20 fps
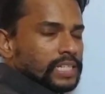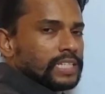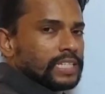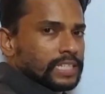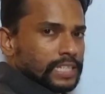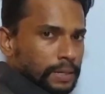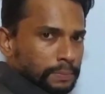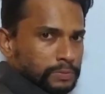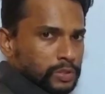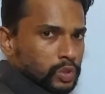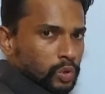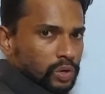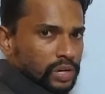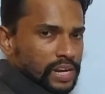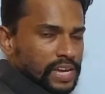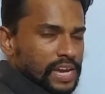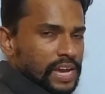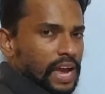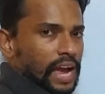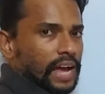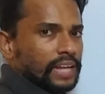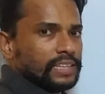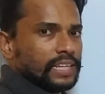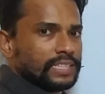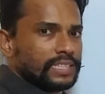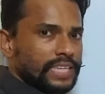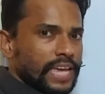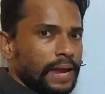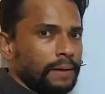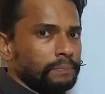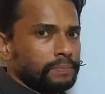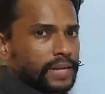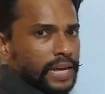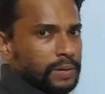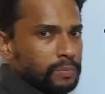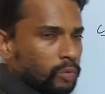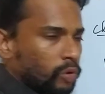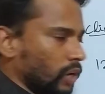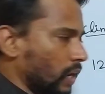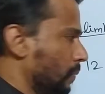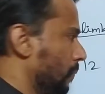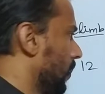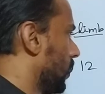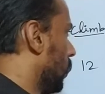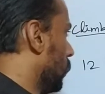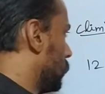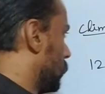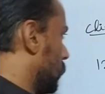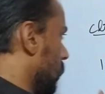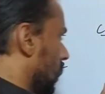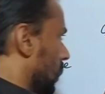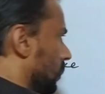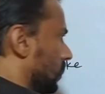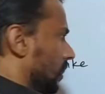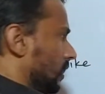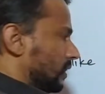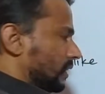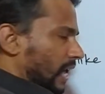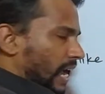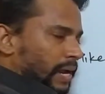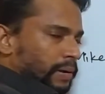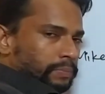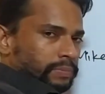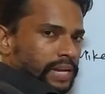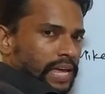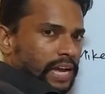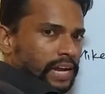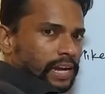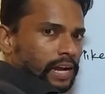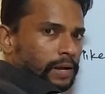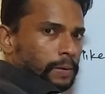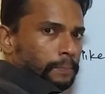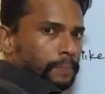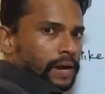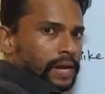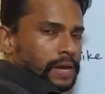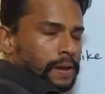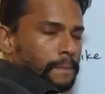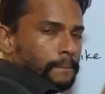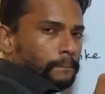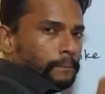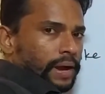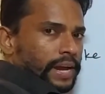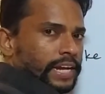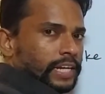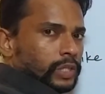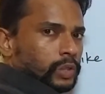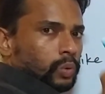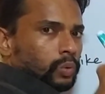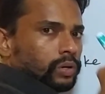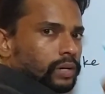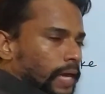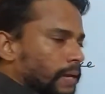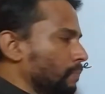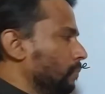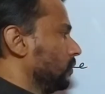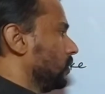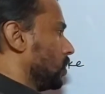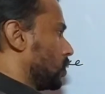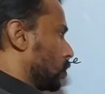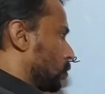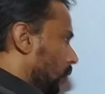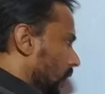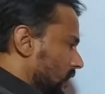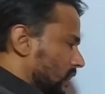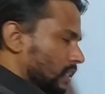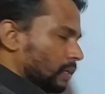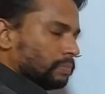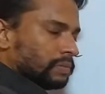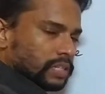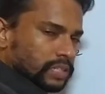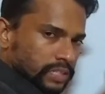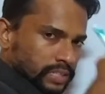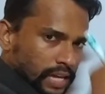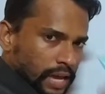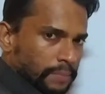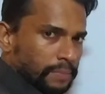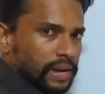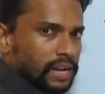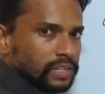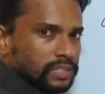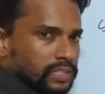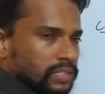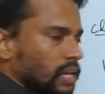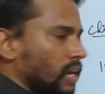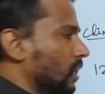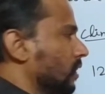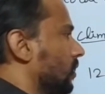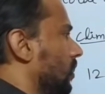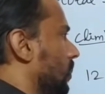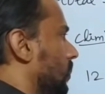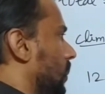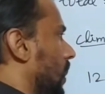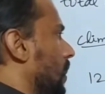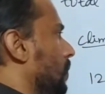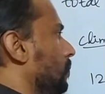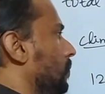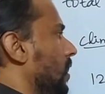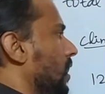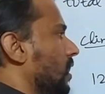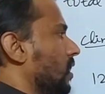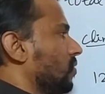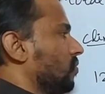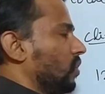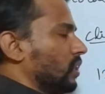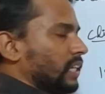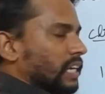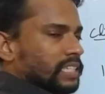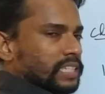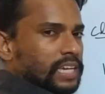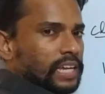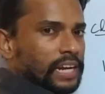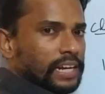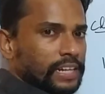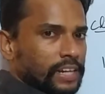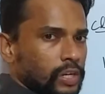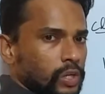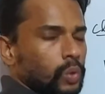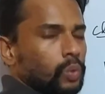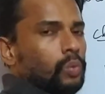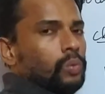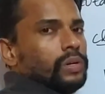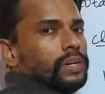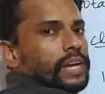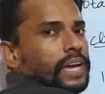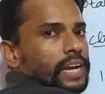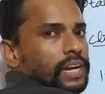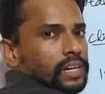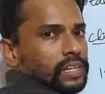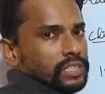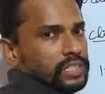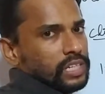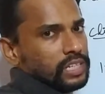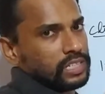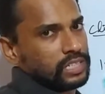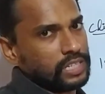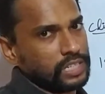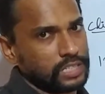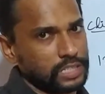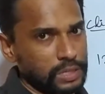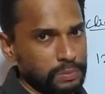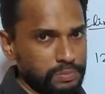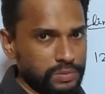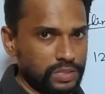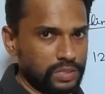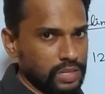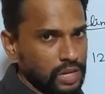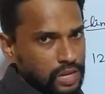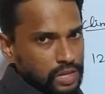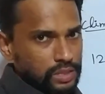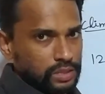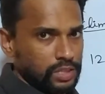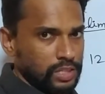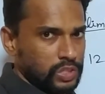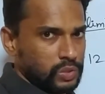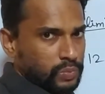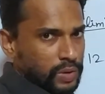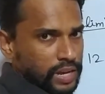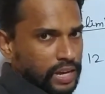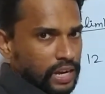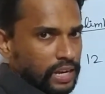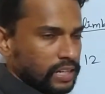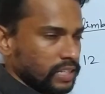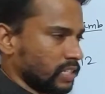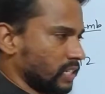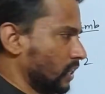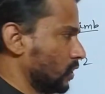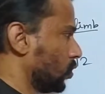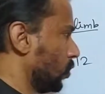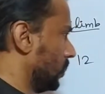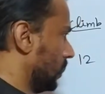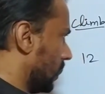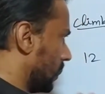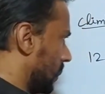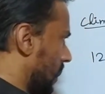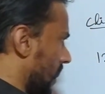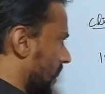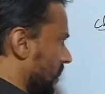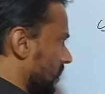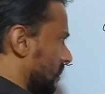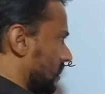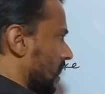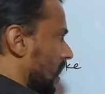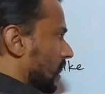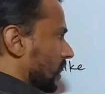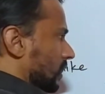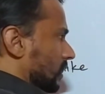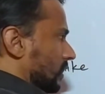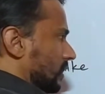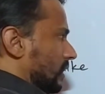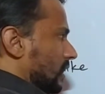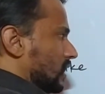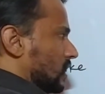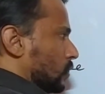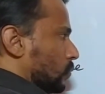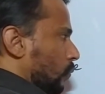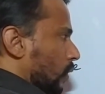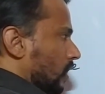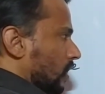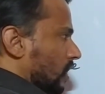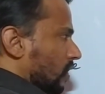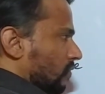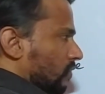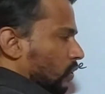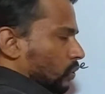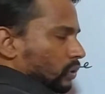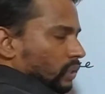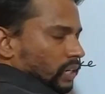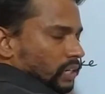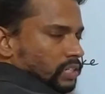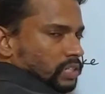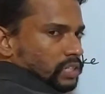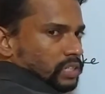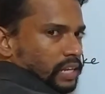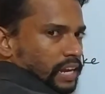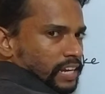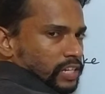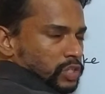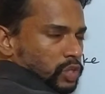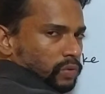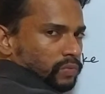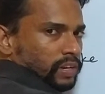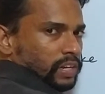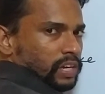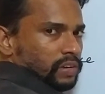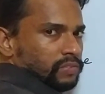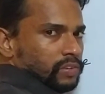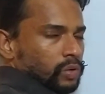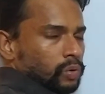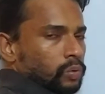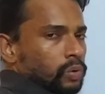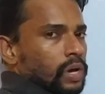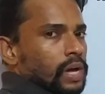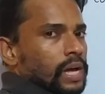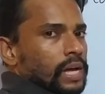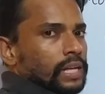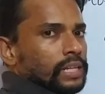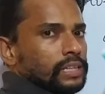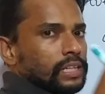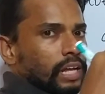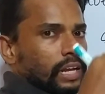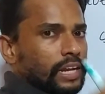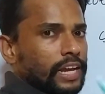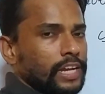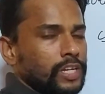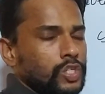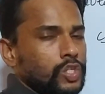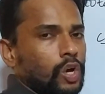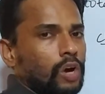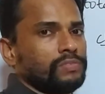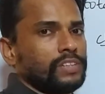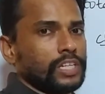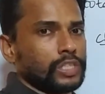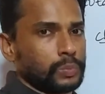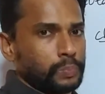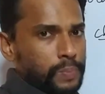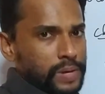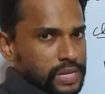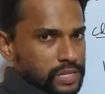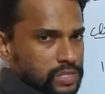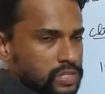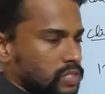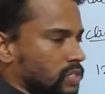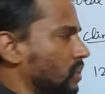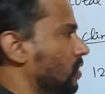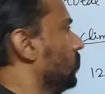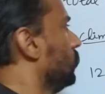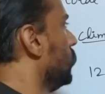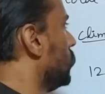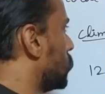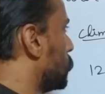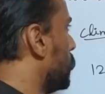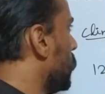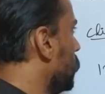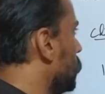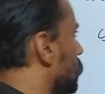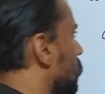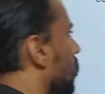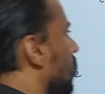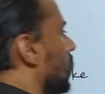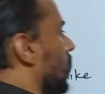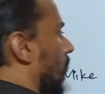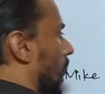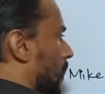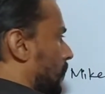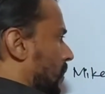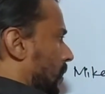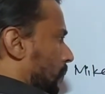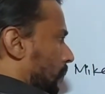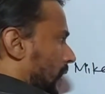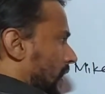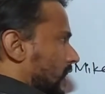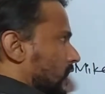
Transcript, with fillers: steps only and the same time only, because the time taken by Mike to climb this twelve steps is same as the time taken for the escalator to take sixty steps. This we can understand. So in that case, this will give you, this ratio will give you the ratio of their speeds. Which speeds? I mean